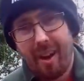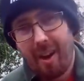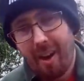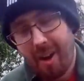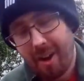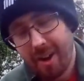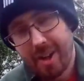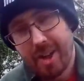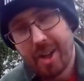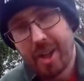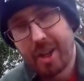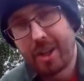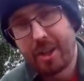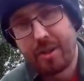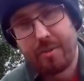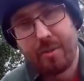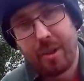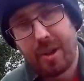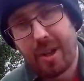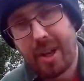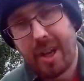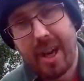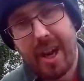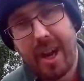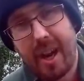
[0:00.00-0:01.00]
I change
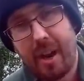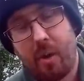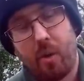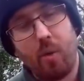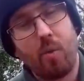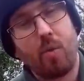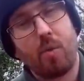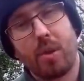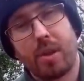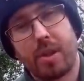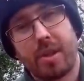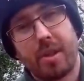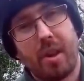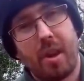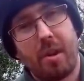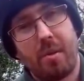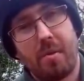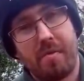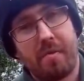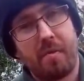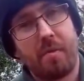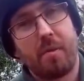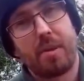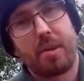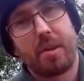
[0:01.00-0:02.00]
my kit out all the time.
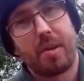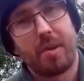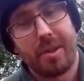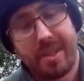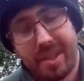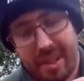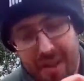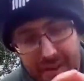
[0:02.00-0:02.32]
I've always got